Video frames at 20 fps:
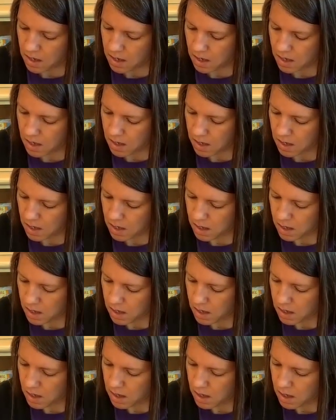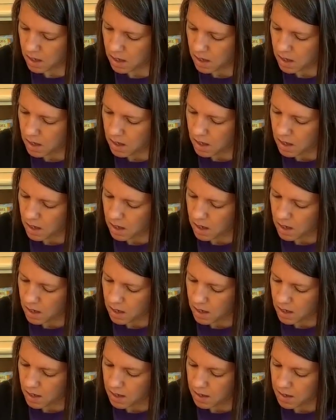
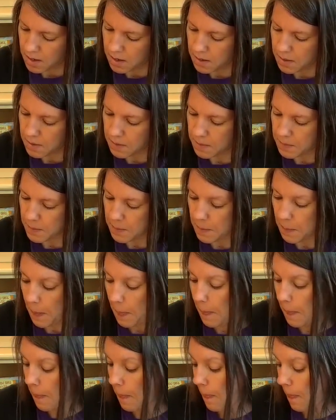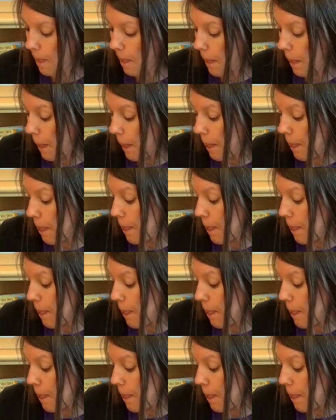This person isn't speaking.